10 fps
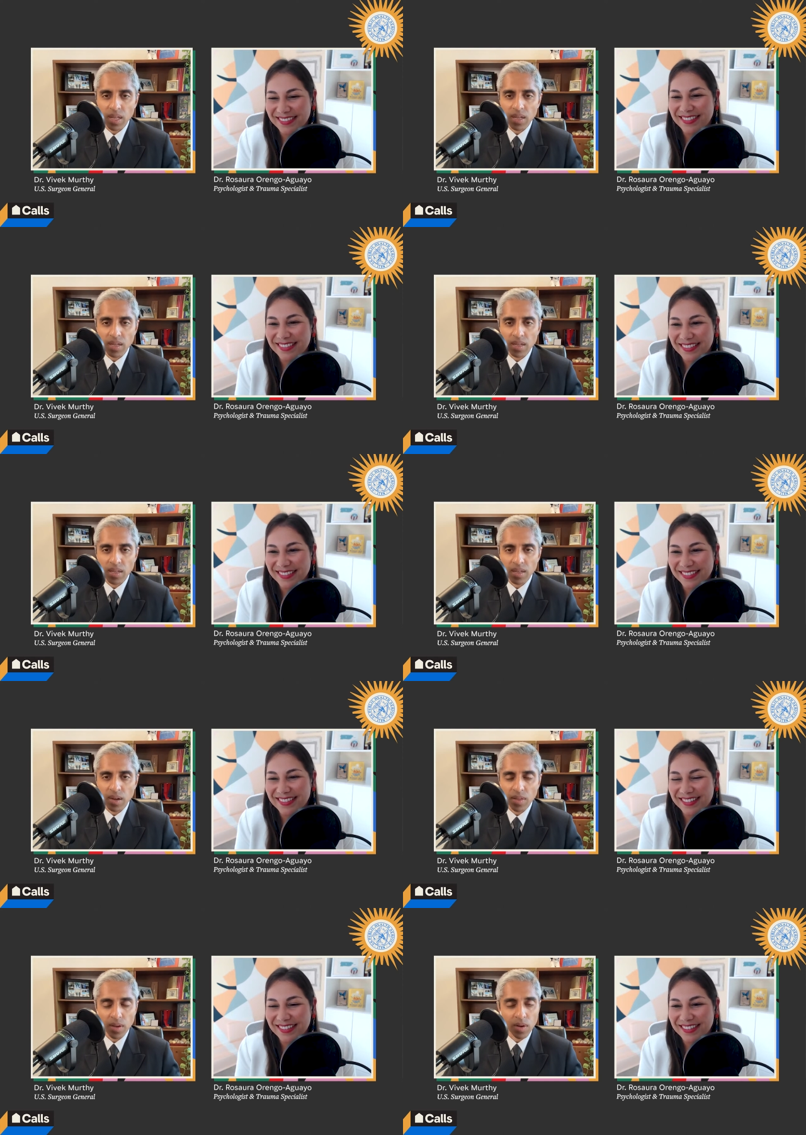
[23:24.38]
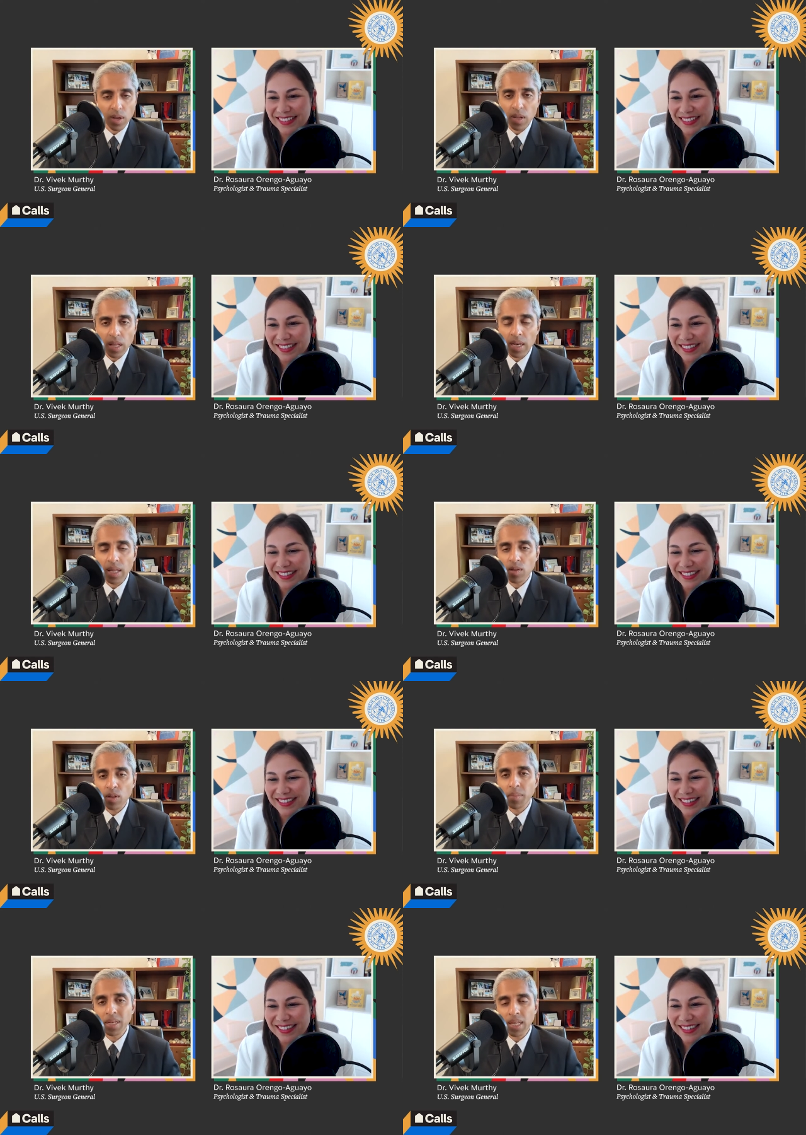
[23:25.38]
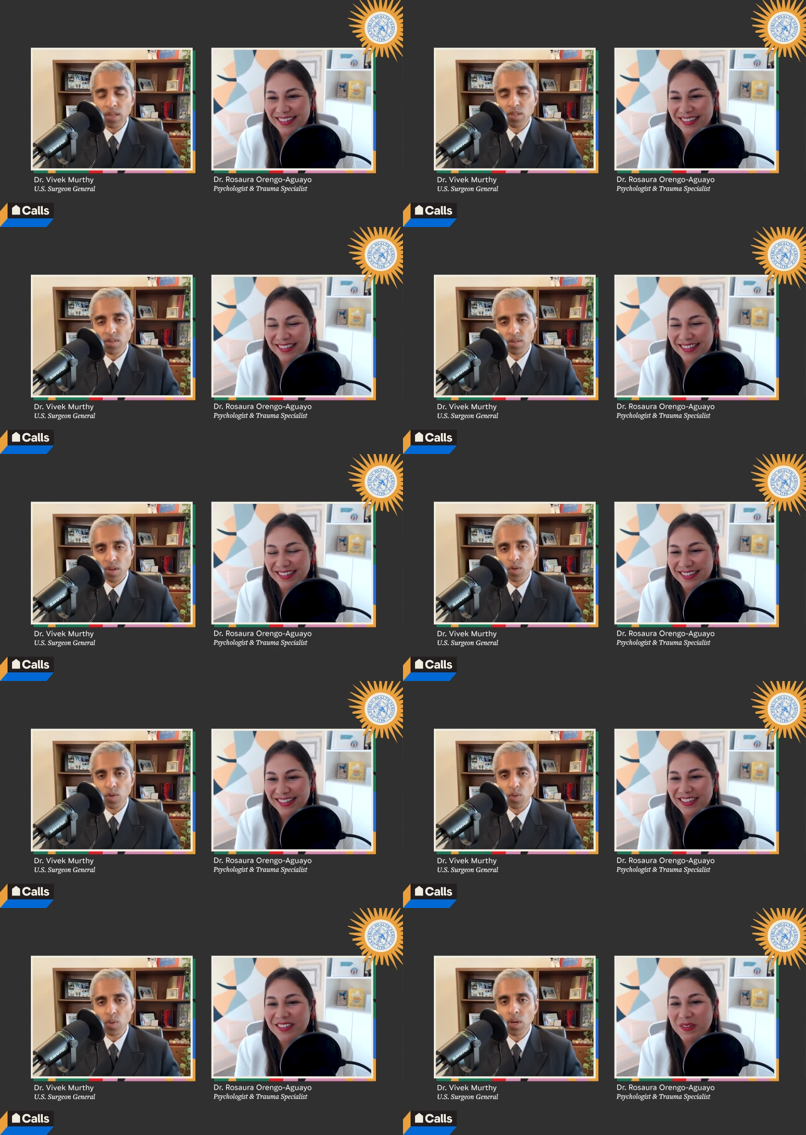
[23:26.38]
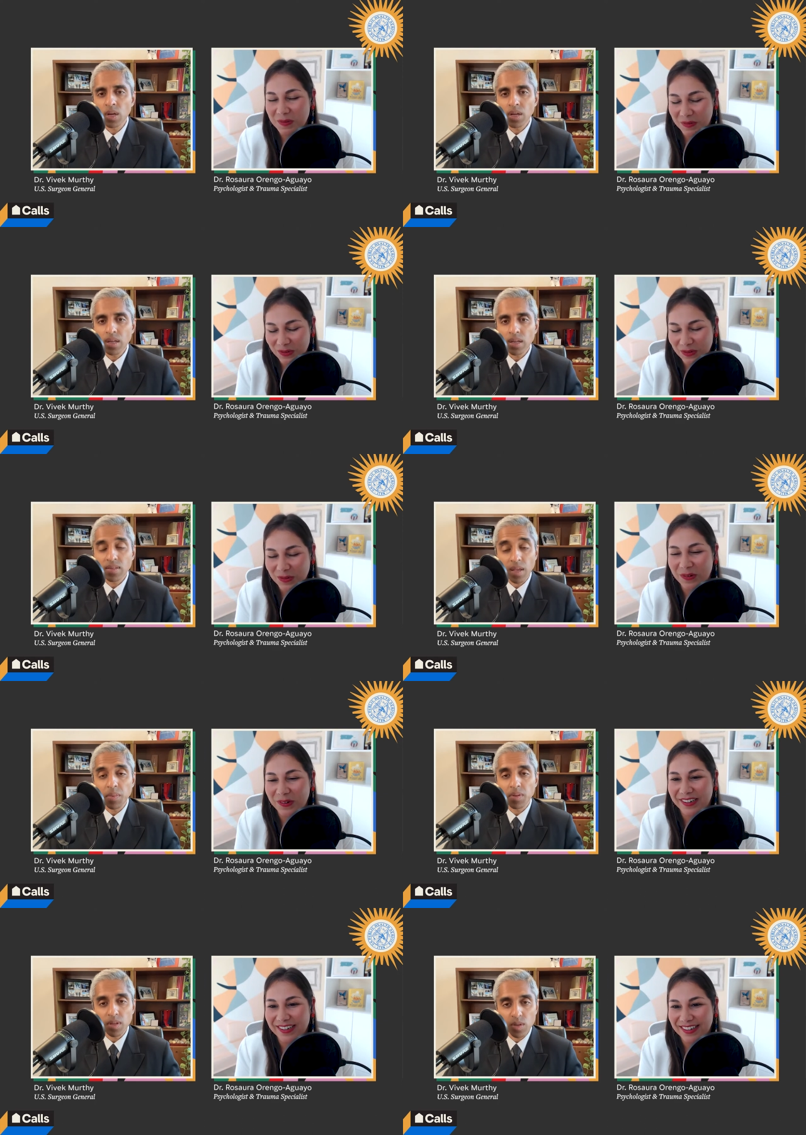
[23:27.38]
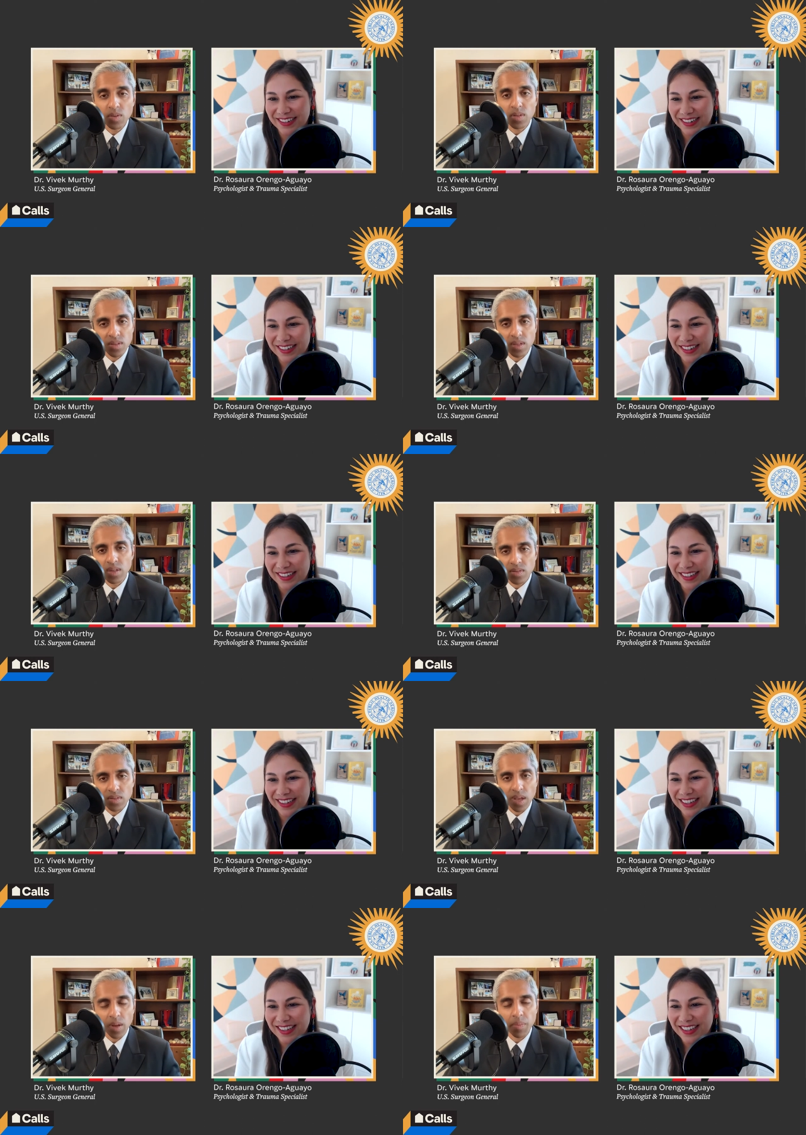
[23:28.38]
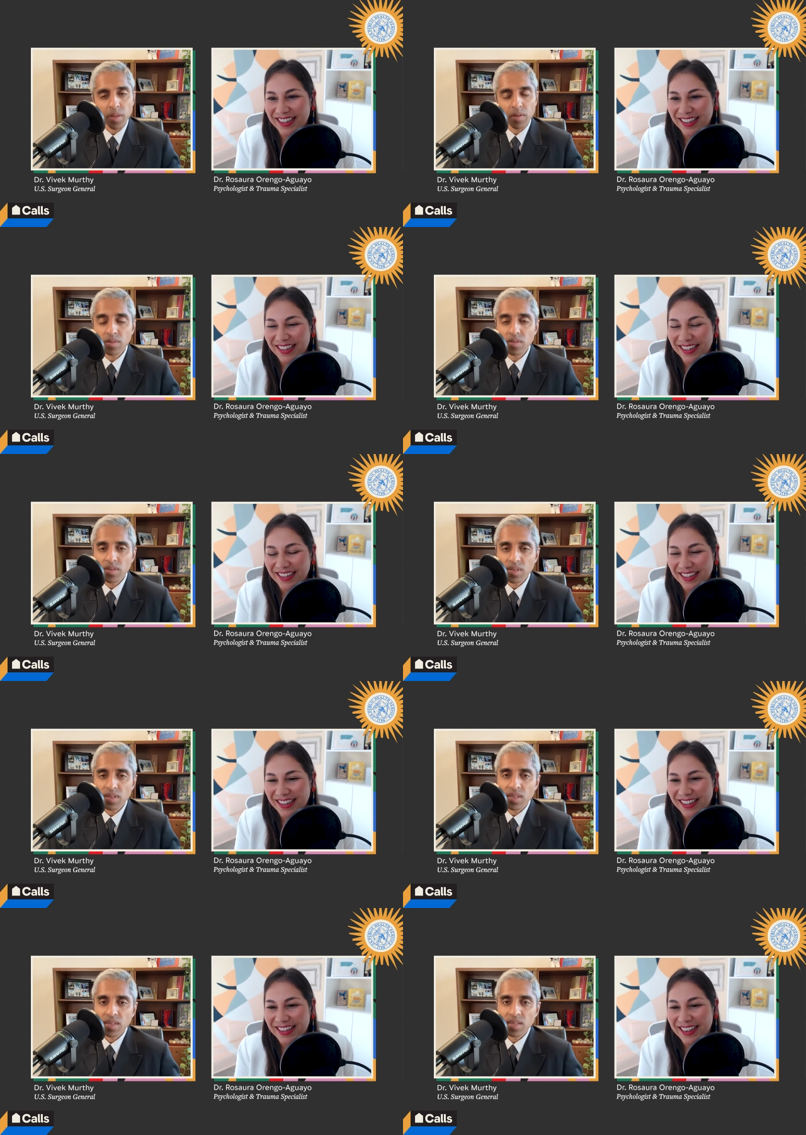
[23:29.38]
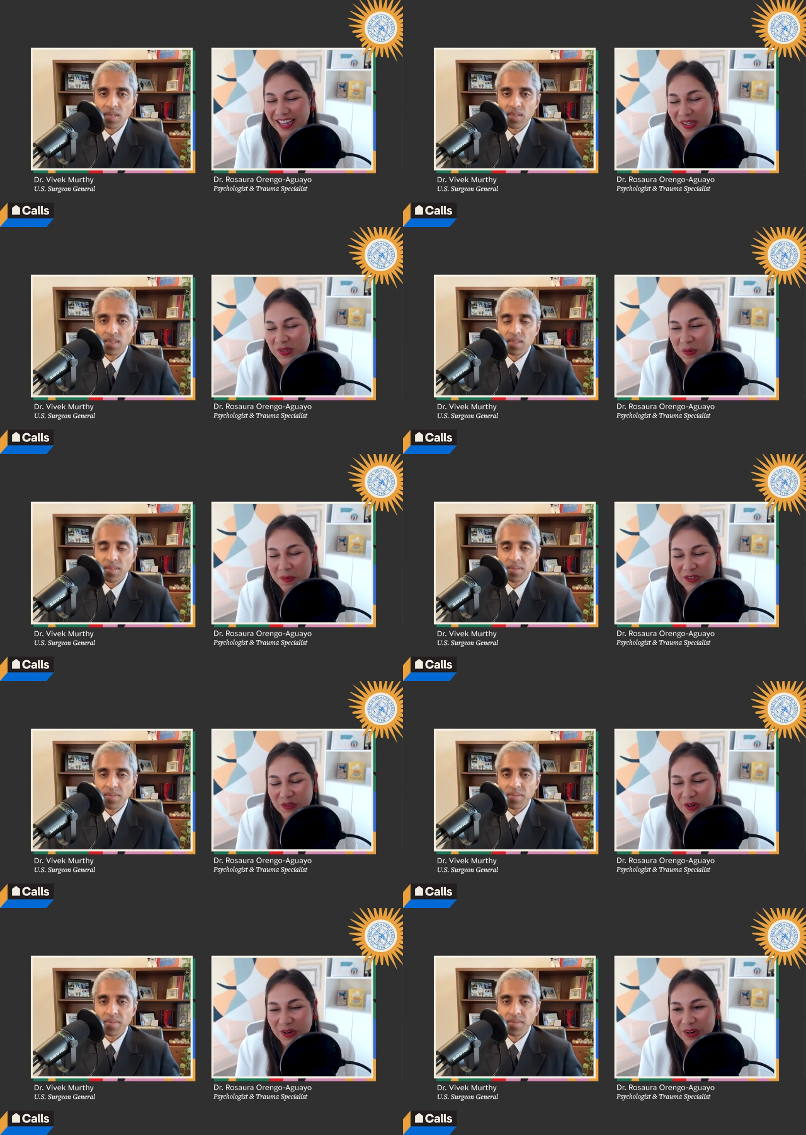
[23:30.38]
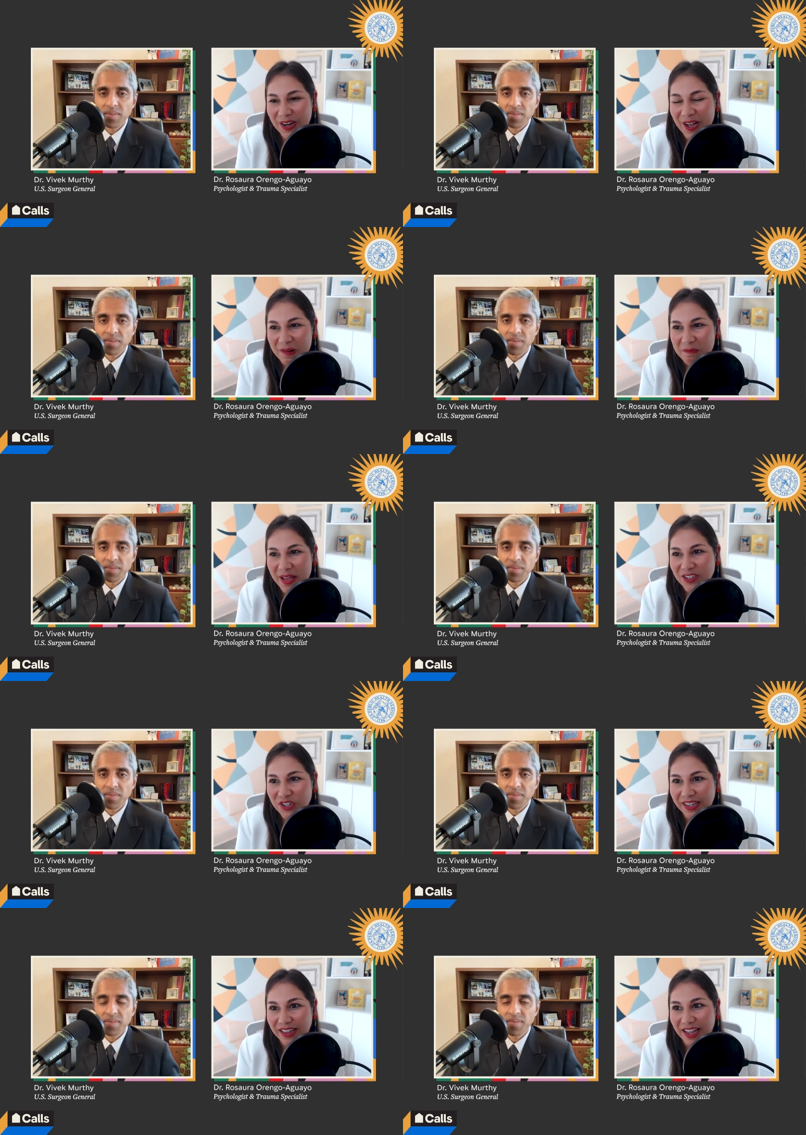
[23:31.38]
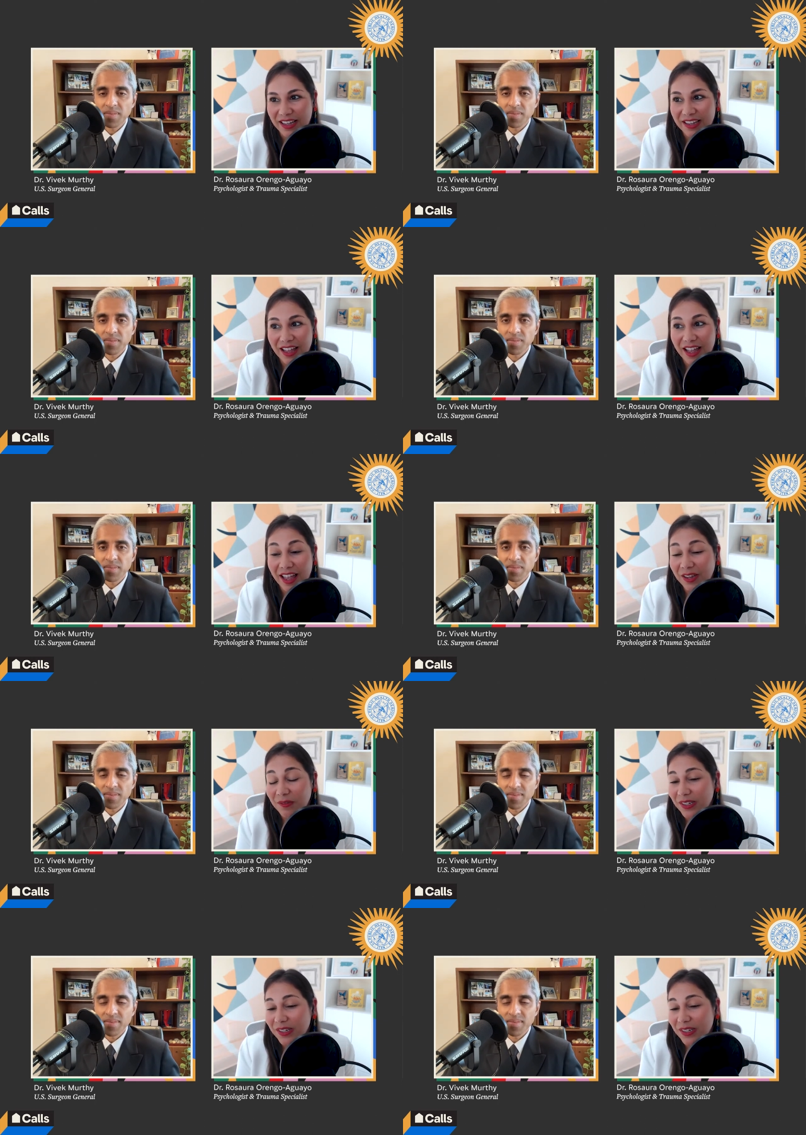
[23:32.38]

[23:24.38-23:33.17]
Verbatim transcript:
Speaker 1: And, and are there any other limitations on who is mm-hmm. able to use these skills to help others?
Speaker 2: Thank you so much for um, mentioning that. Anyone